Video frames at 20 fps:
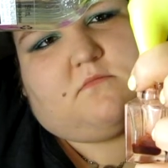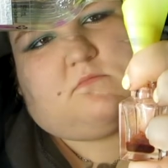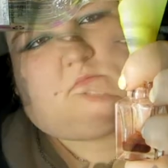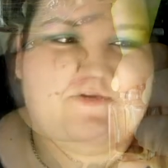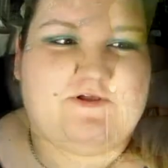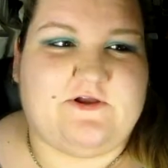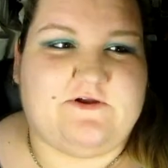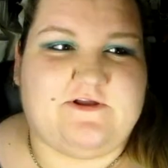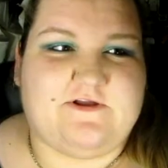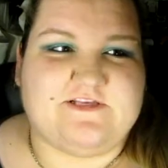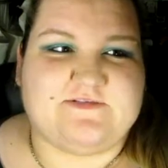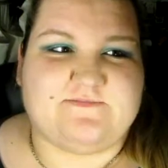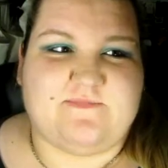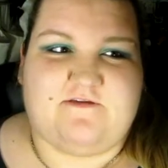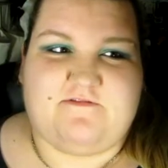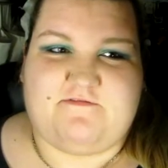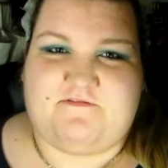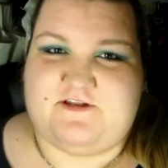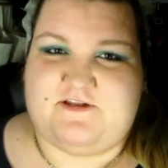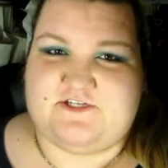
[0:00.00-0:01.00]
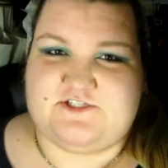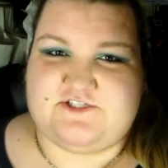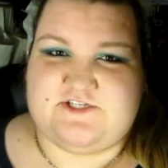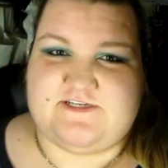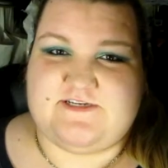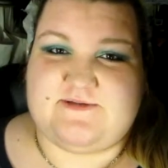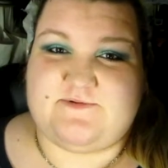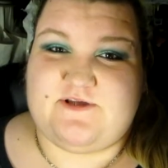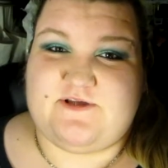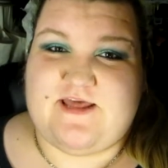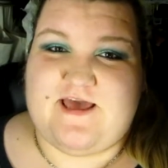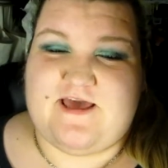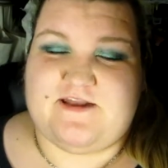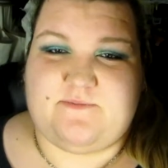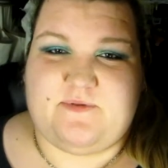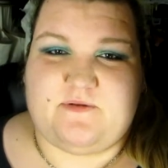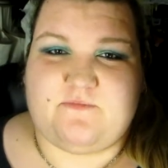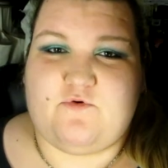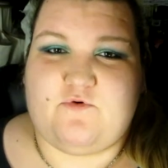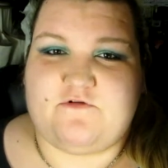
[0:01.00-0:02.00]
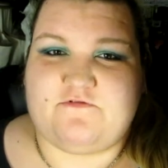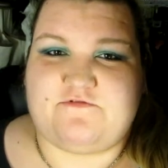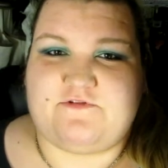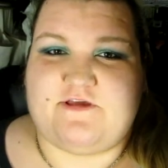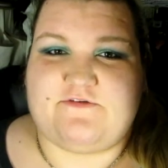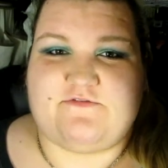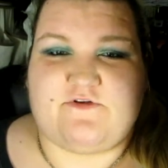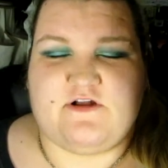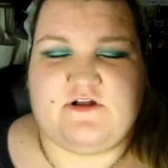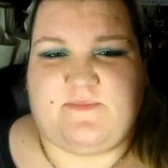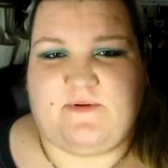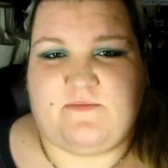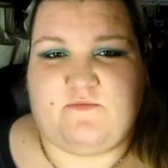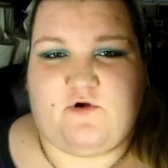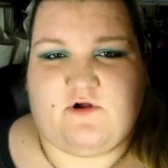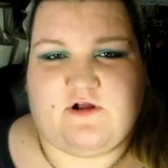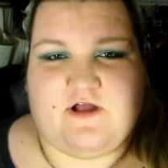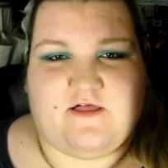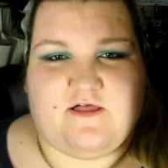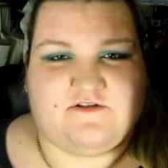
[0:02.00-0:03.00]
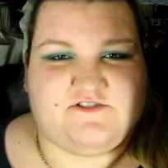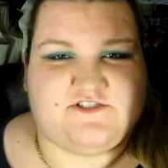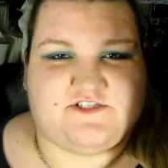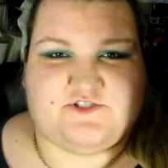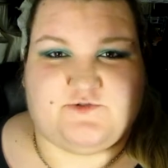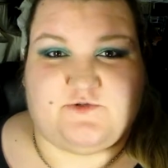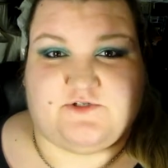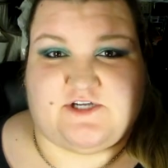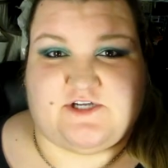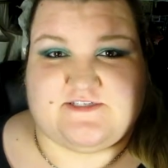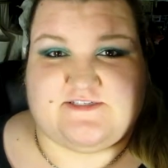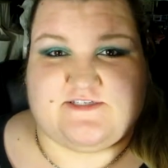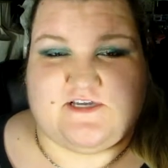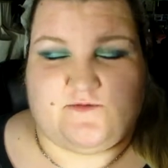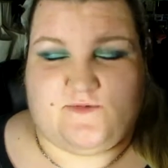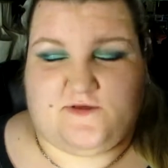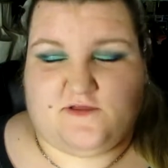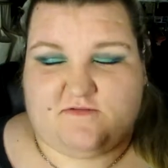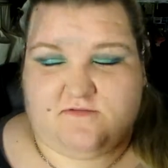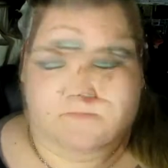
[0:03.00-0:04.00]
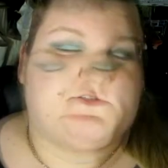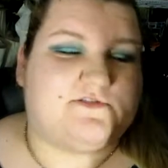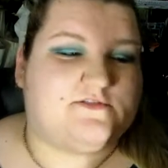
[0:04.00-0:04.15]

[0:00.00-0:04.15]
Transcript: So here is my finished tint. I'm going to add a bit more flavor and a bit more color just to adjust it a bit.